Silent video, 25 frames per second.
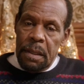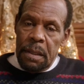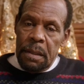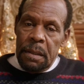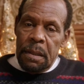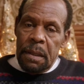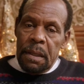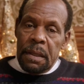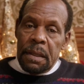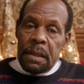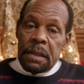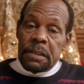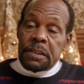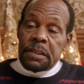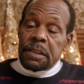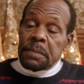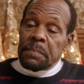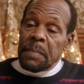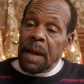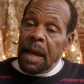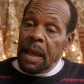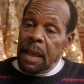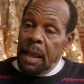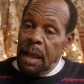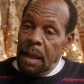It's not even about
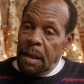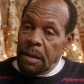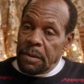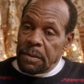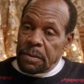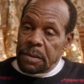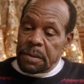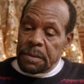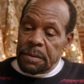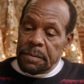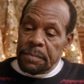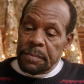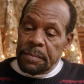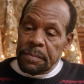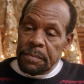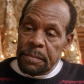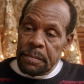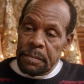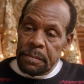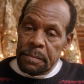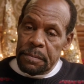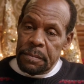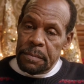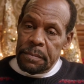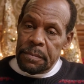my house. Why would
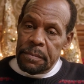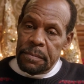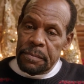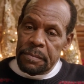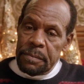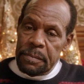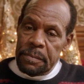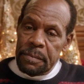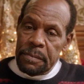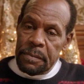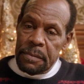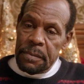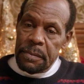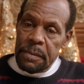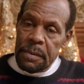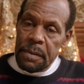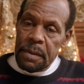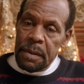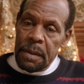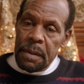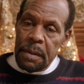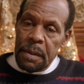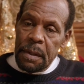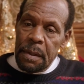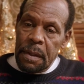you even consider
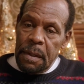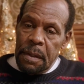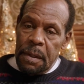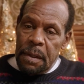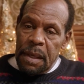that?